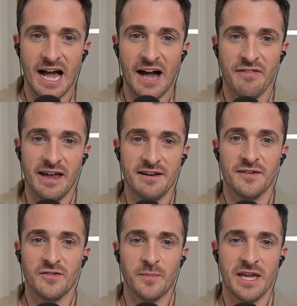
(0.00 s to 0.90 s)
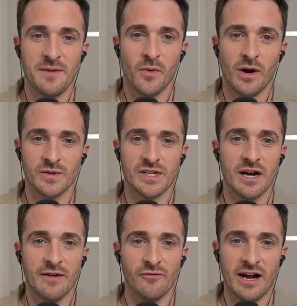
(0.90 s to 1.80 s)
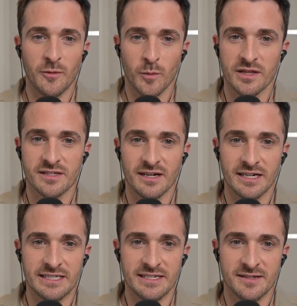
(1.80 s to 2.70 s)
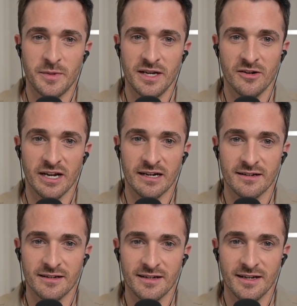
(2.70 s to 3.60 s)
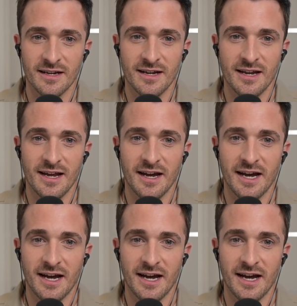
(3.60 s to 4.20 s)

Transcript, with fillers: and then the people I was going around with started disappearing. Oh.